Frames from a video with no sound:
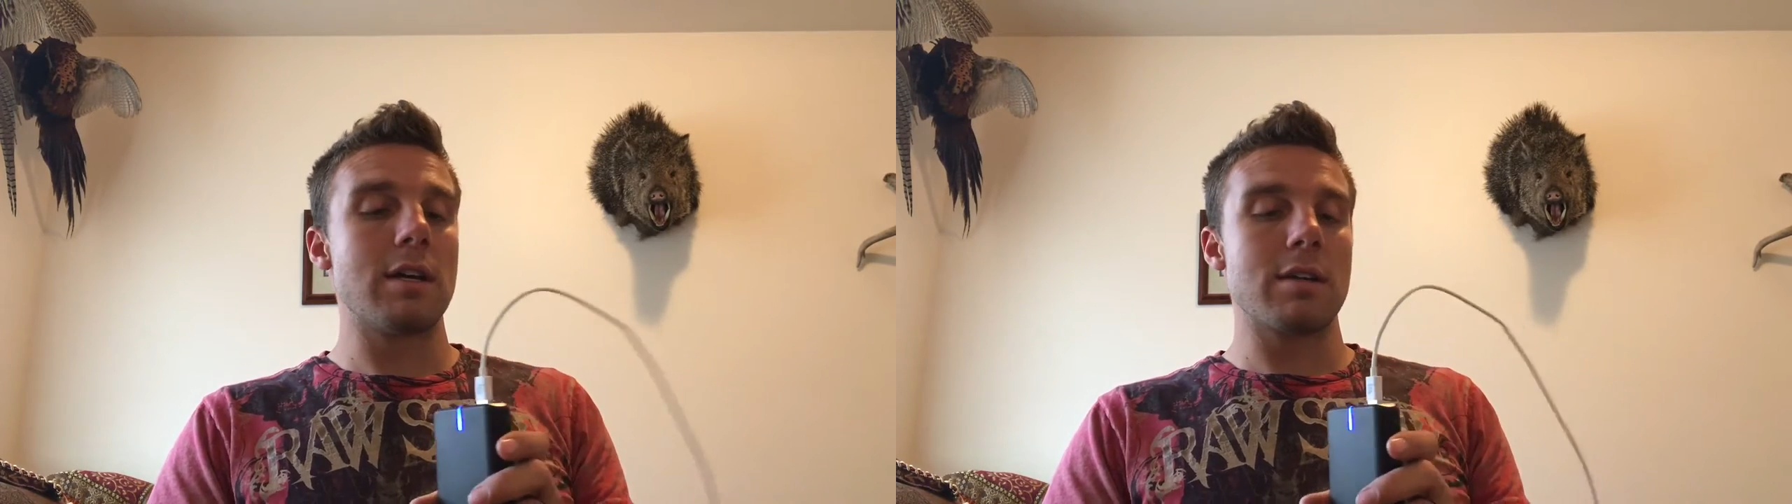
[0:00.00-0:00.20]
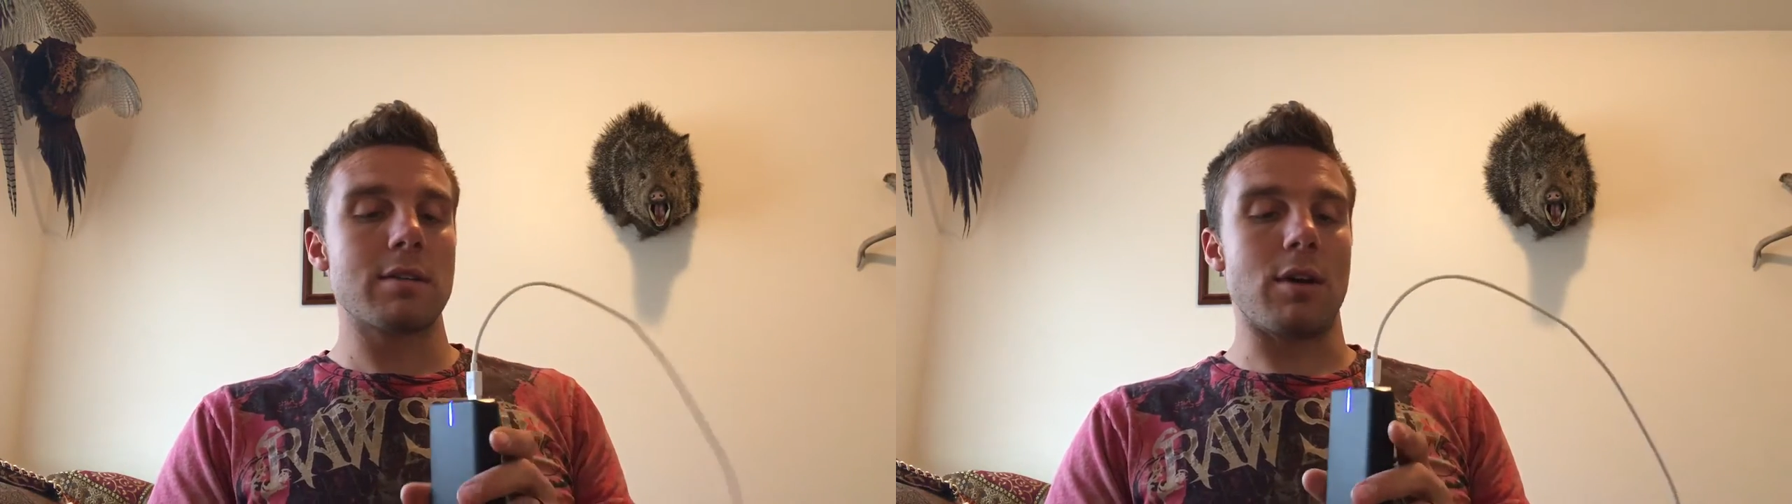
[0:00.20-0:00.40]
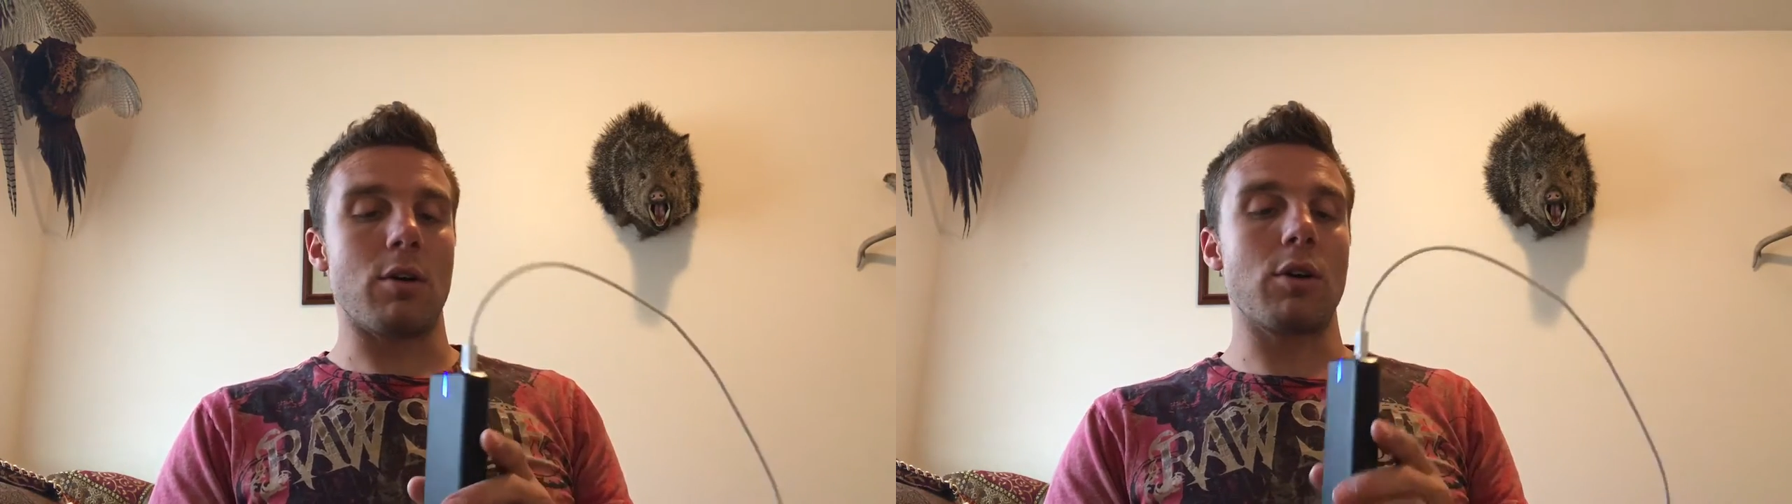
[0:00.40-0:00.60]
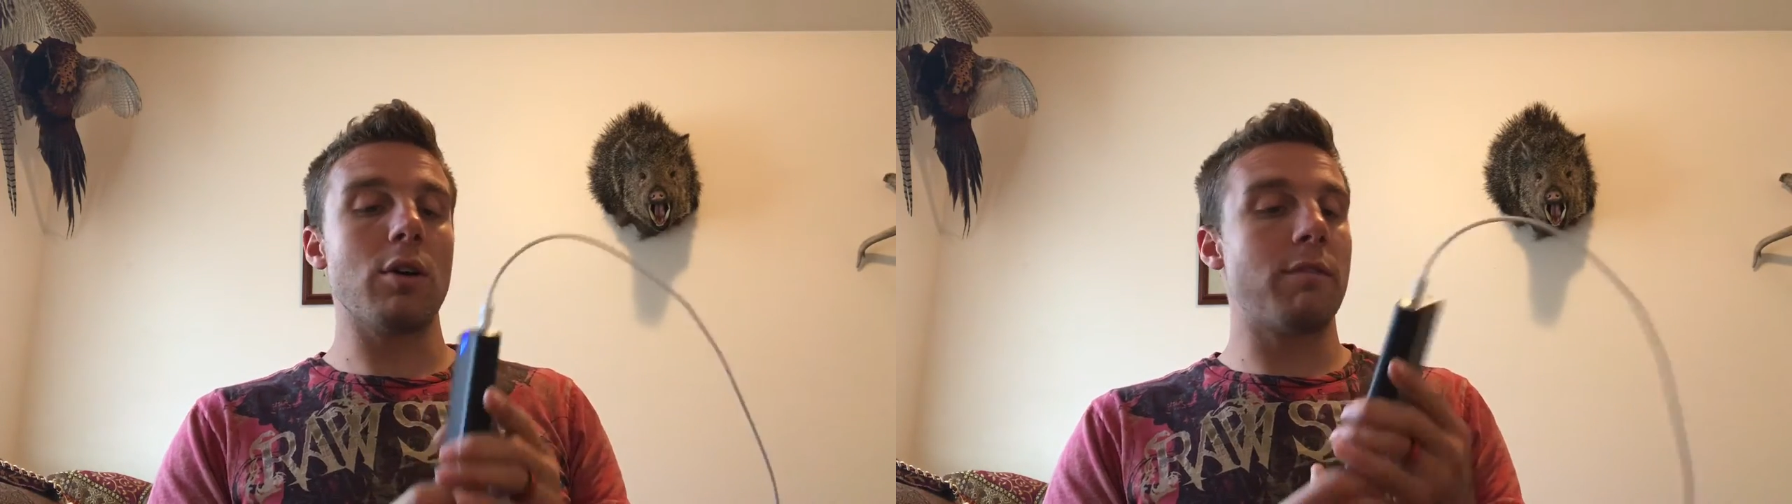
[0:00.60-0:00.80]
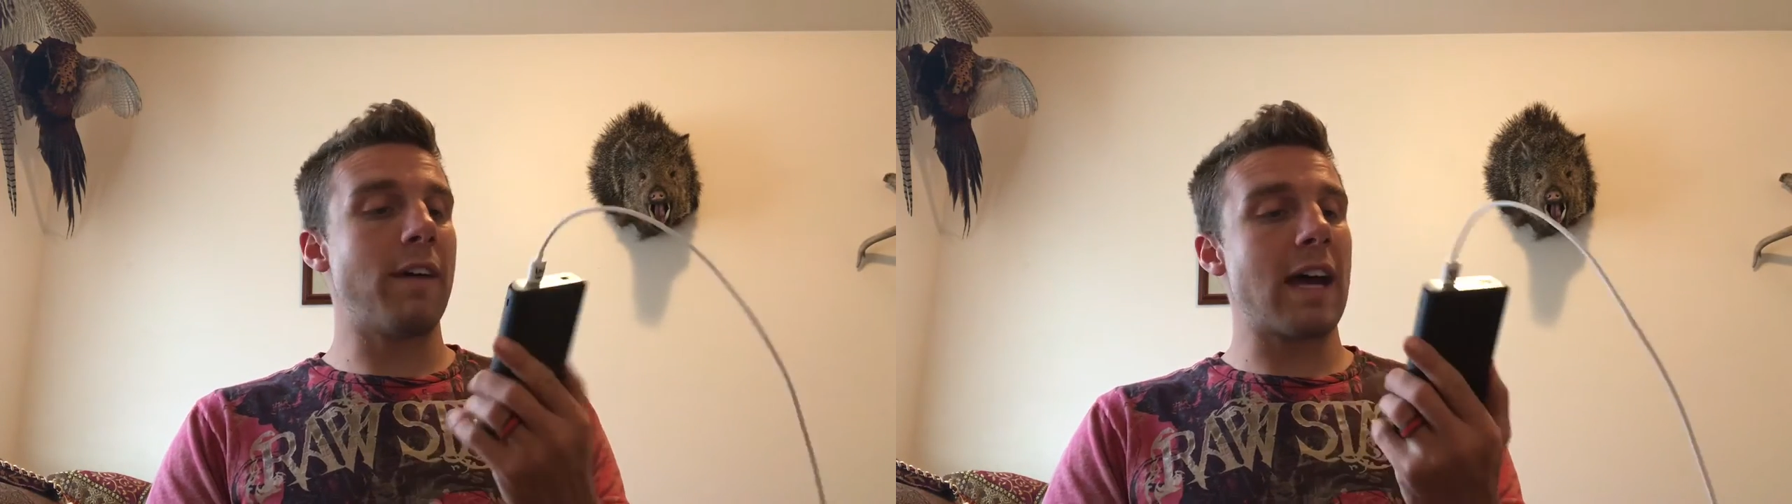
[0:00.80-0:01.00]
So,
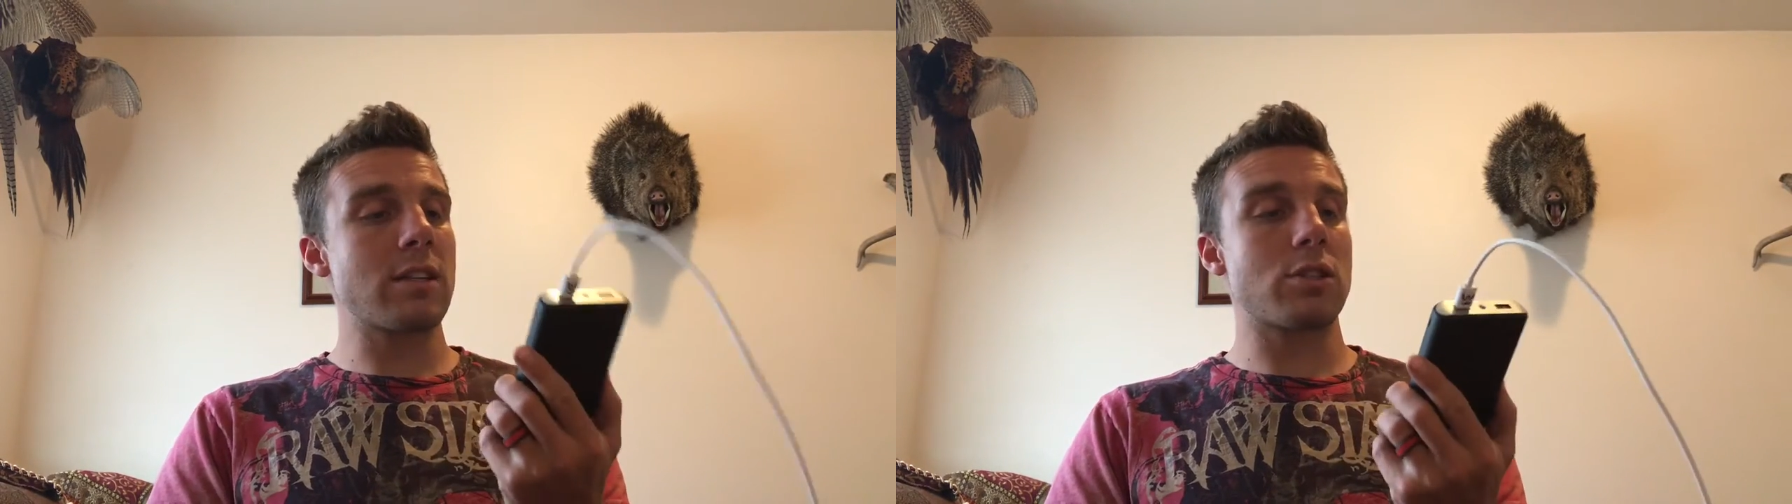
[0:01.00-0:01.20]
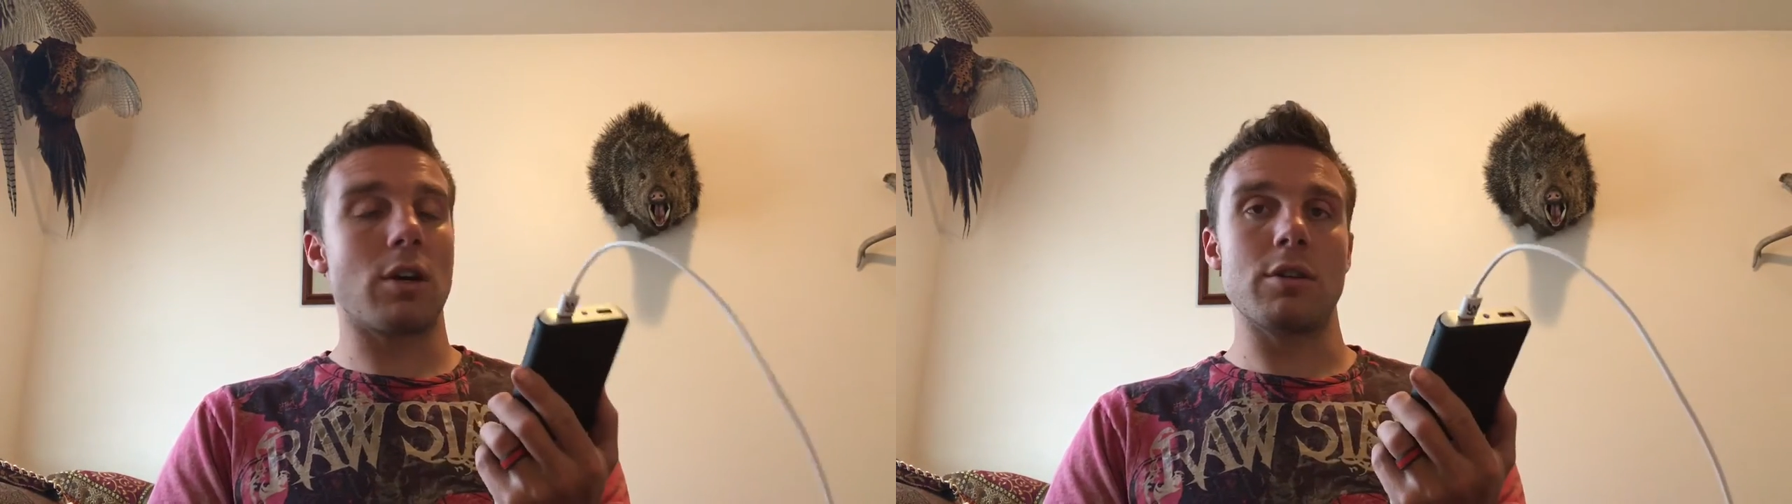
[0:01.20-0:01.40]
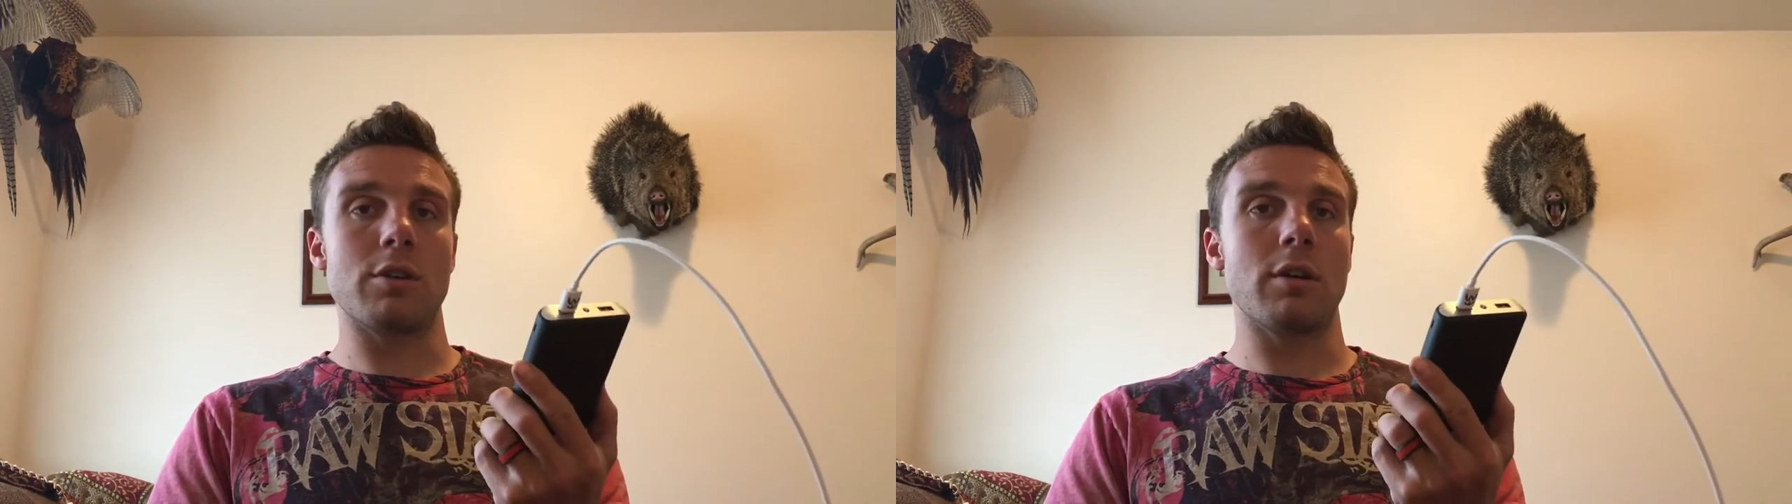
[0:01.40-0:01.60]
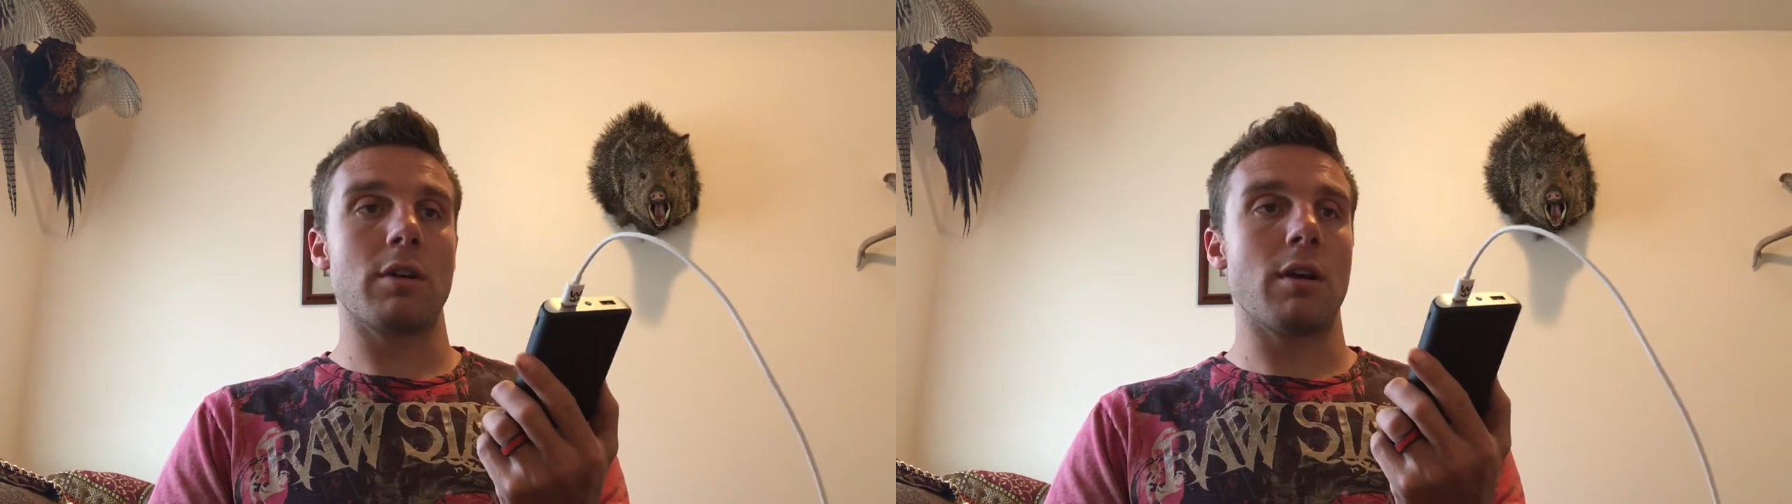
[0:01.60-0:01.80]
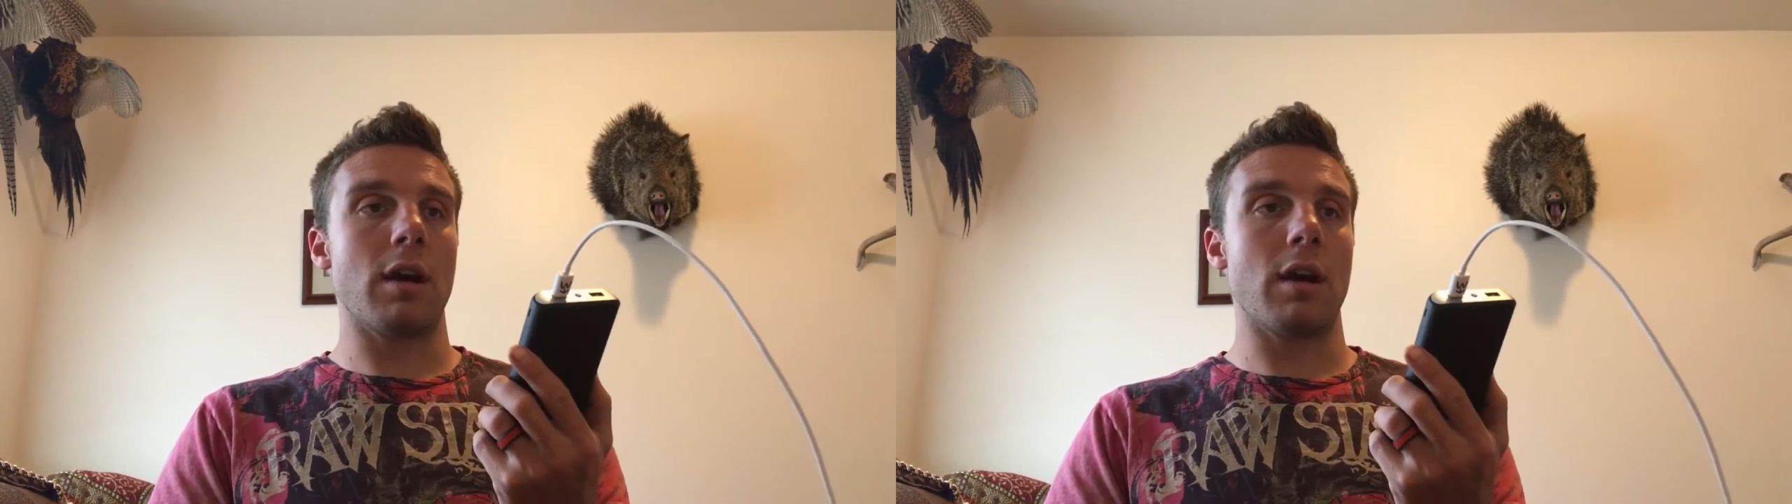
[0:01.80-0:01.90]
good fast charger,